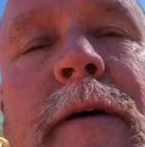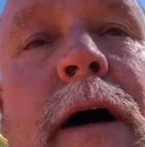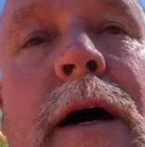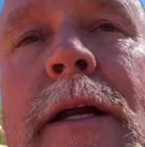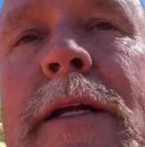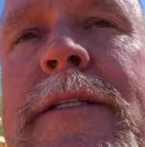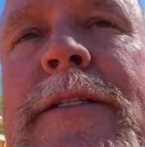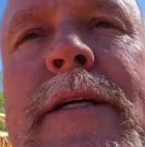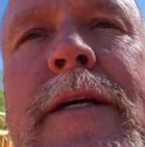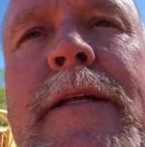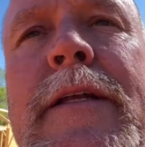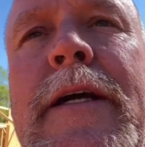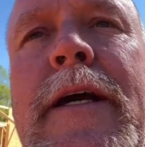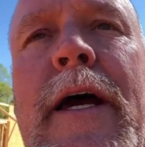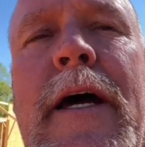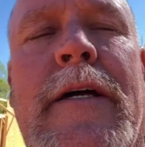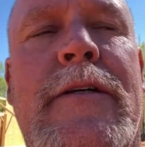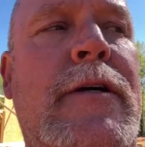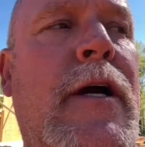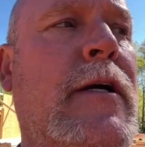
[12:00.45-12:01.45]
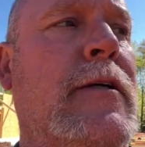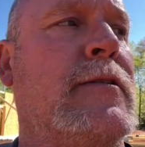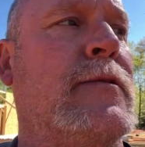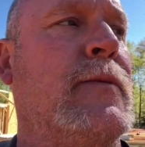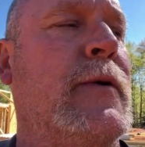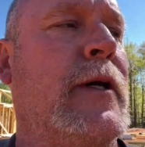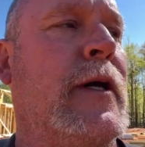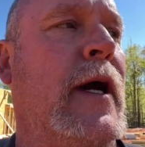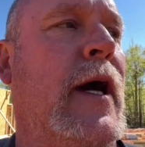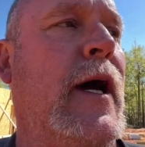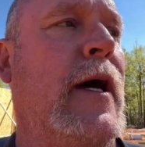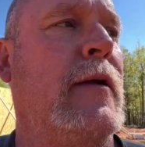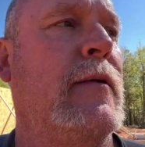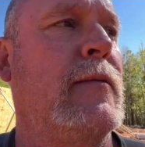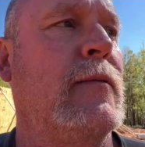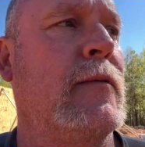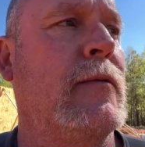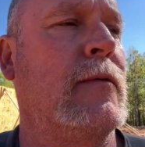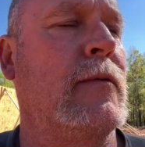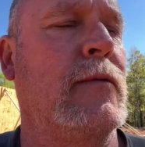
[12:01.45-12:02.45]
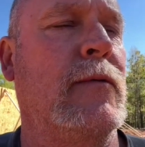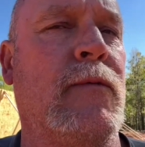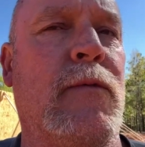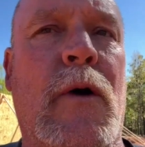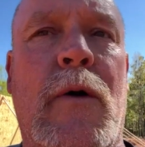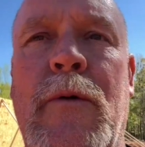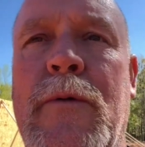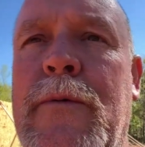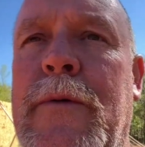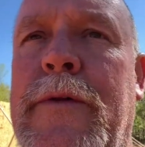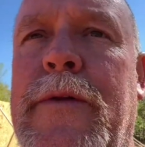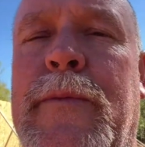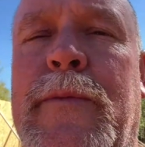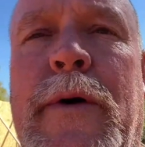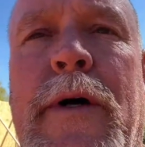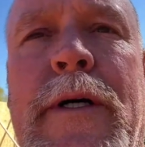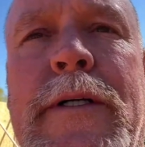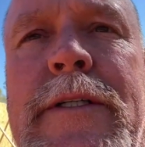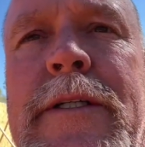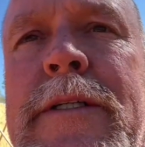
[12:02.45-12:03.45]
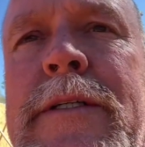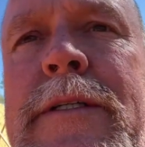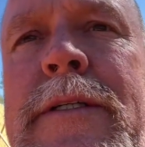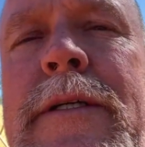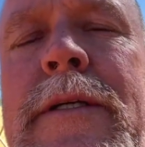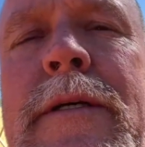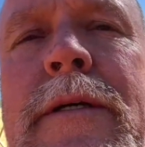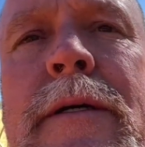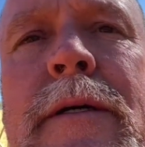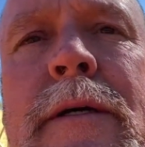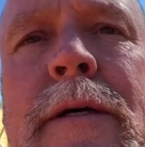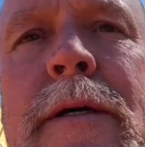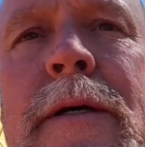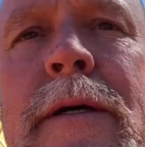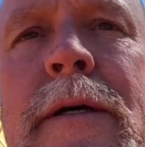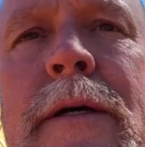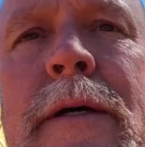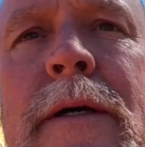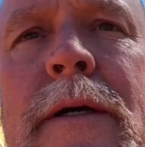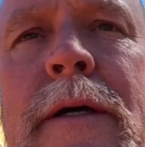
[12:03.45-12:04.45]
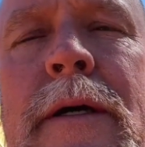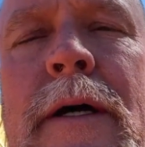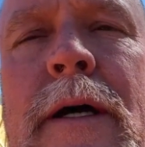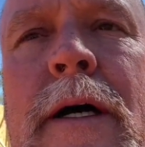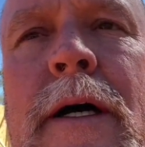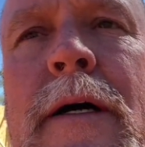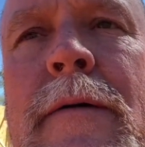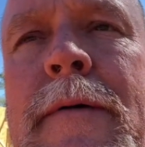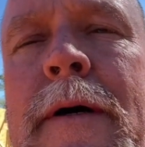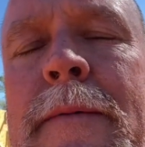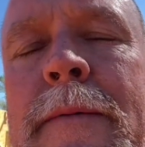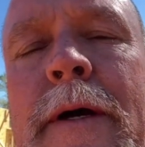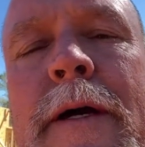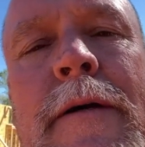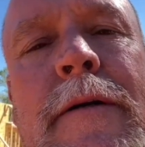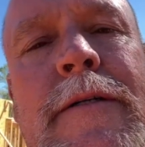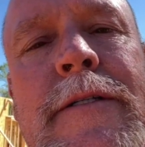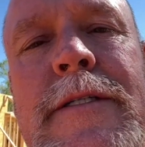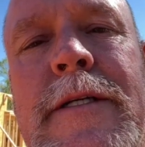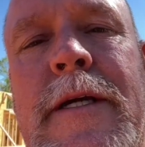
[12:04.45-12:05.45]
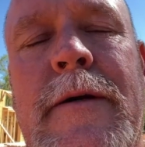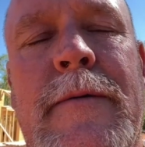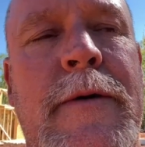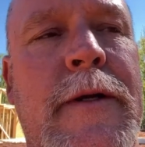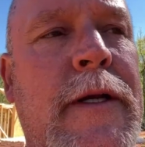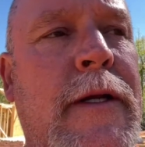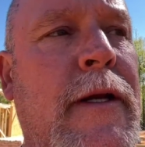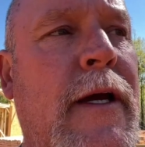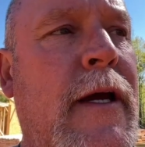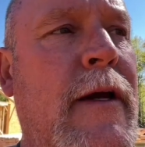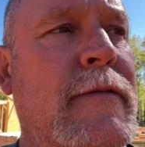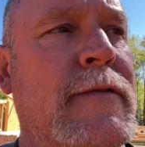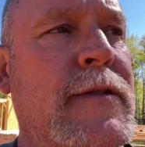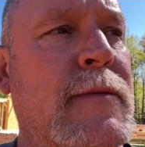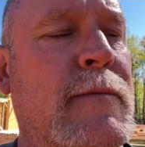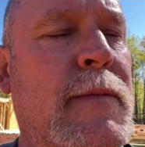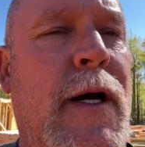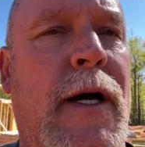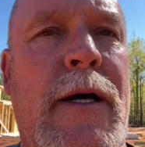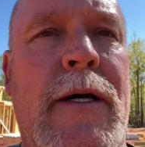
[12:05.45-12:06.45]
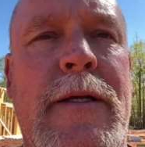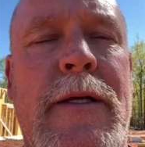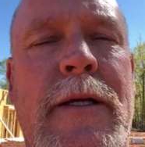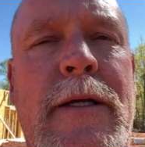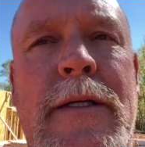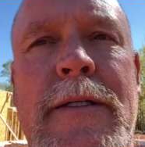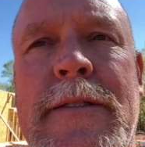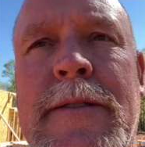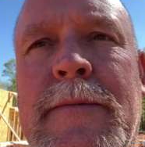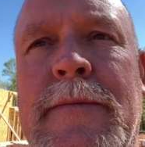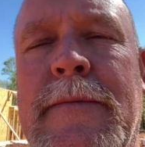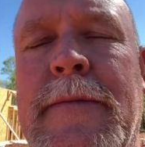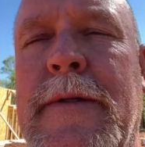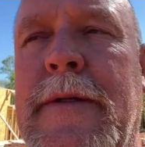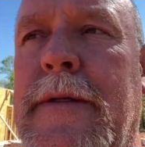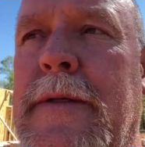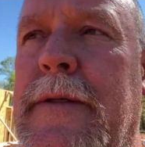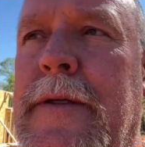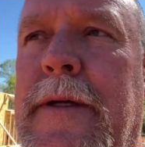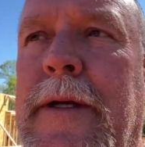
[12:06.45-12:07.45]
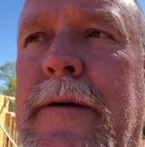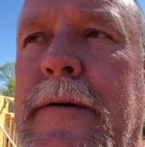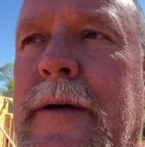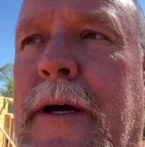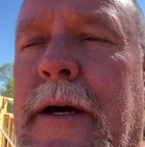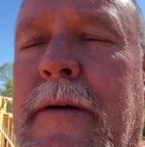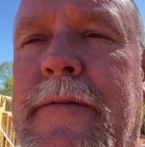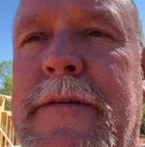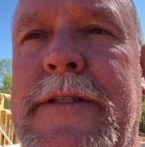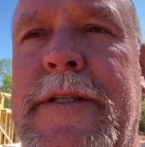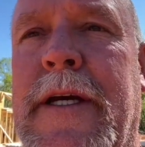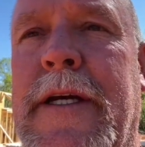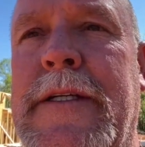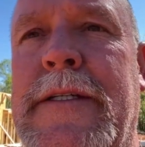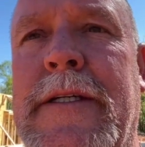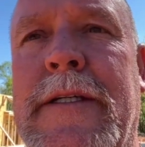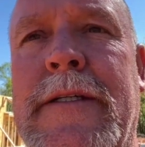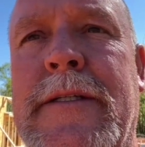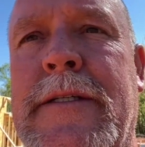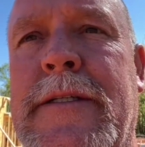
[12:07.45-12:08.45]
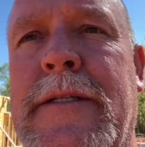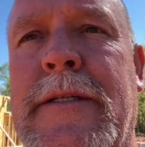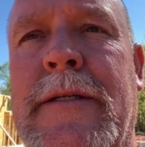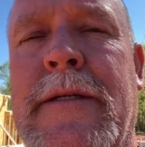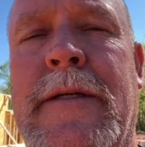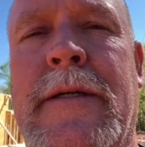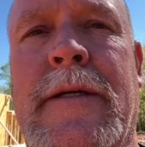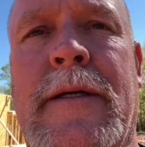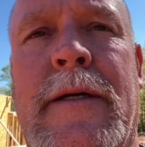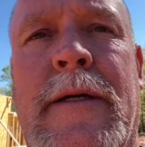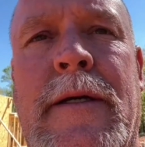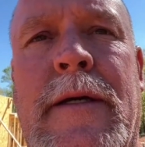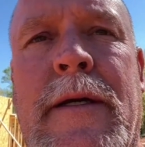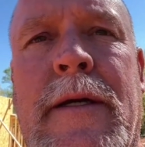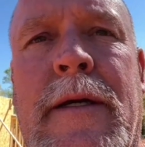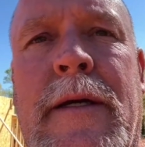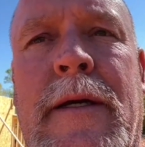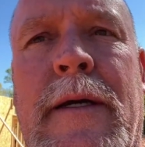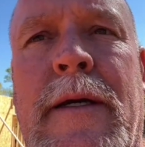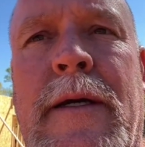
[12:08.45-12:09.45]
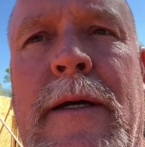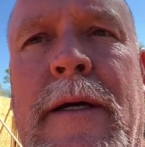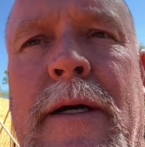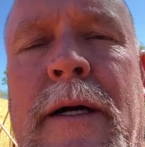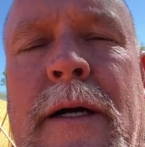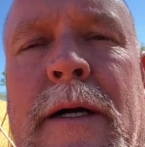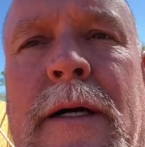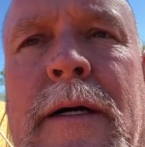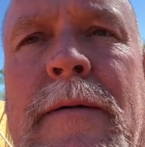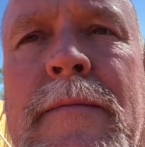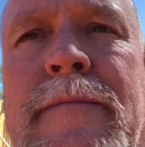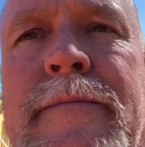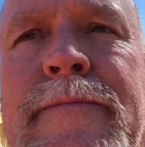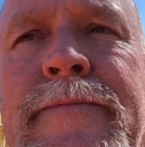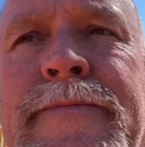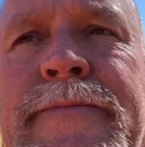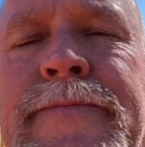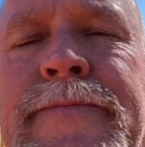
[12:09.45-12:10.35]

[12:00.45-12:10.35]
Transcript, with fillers: Honestly, the contractors that we got rolled with the punches. Um, I'm not going to say we didn't have some bonding and some, you know, conversations. Um,